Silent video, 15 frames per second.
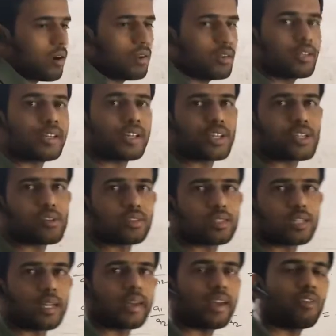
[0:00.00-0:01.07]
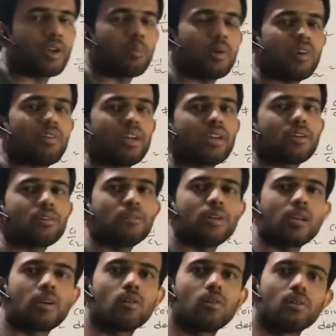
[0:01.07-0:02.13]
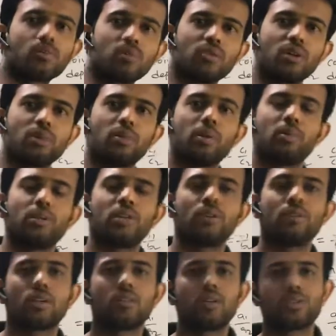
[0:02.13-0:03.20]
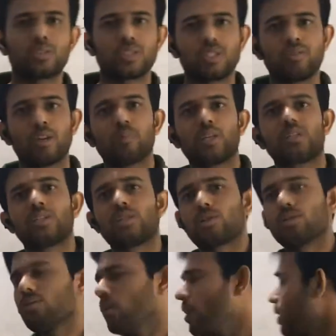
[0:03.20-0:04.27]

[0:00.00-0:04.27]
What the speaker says: all the ratios like a1 by a2 equal to b1 by b2 equal to c1 by c2,